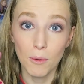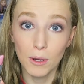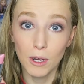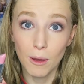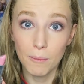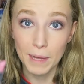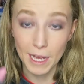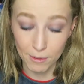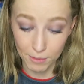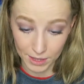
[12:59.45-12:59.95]
go a
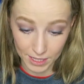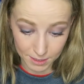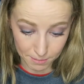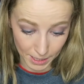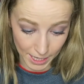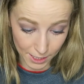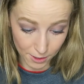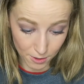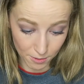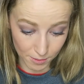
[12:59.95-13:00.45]
lot better with this
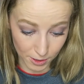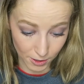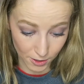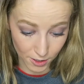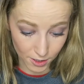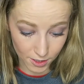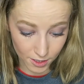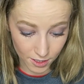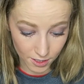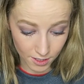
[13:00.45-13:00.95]
makeup
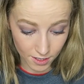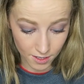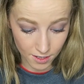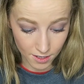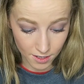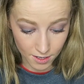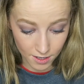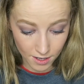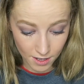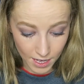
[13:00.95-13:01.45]
look.
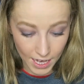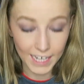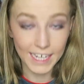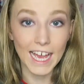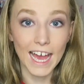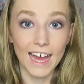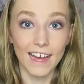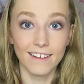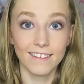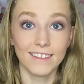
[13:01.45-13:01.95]

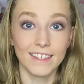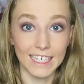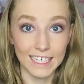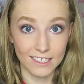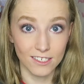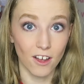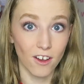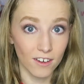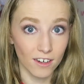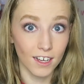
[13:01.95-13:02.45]
Again,
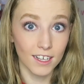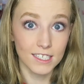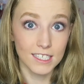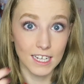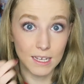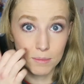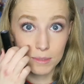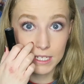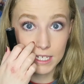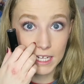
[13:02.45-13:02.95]
these are nice
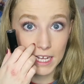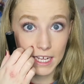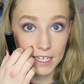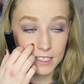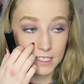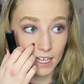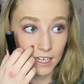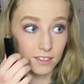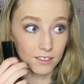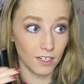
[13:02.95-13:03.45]

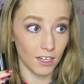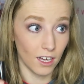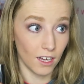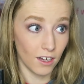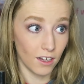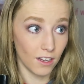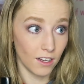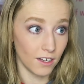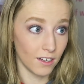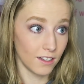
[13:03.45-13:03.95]
lipsticks, and
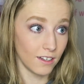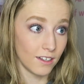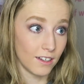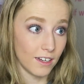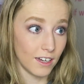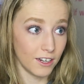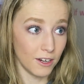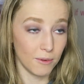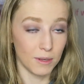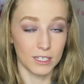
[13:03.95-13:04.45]

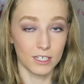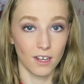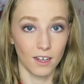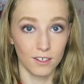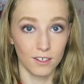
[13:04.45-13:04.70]
I know it